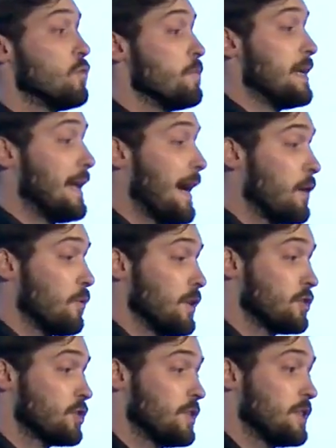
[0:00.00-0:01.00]
Ruby
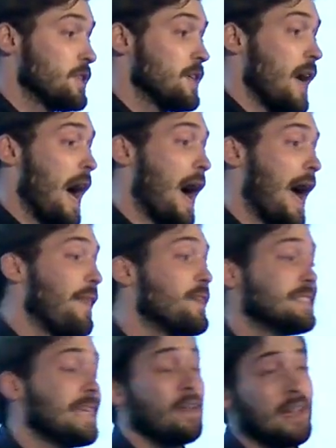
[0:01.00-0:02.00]
language. Uh, and
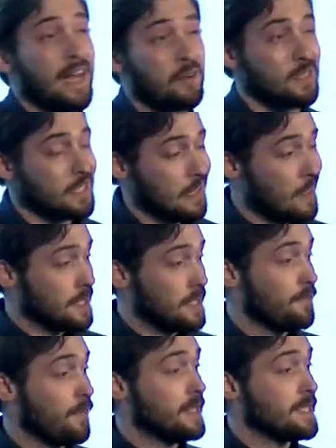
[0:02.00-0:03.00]
this is how the language is largely
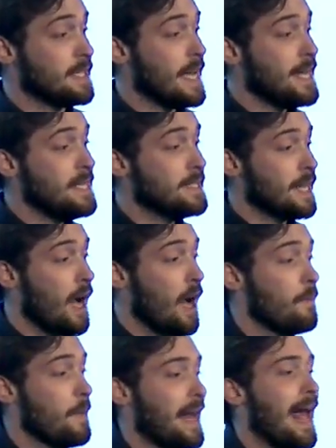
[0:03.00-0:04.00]
defined today
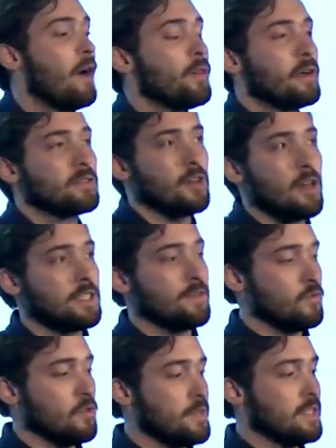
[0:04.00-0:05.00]
um, and how the
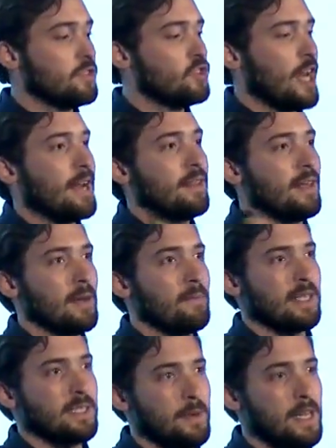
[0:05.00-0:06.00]
alternative Rubies check their
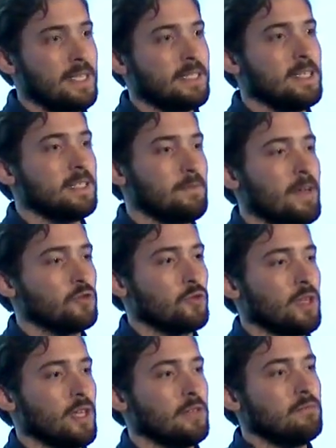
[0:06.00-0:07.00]
compatibility to make
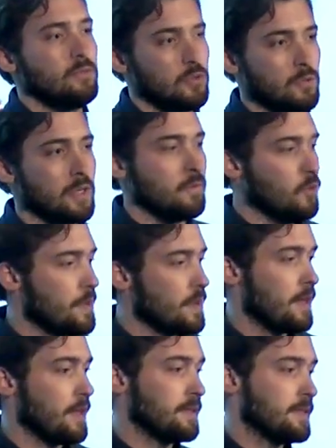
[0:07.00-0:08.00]
sure they're doing Ruby
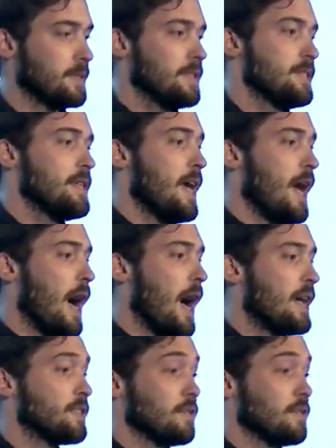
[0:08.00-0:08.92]
things. Uh,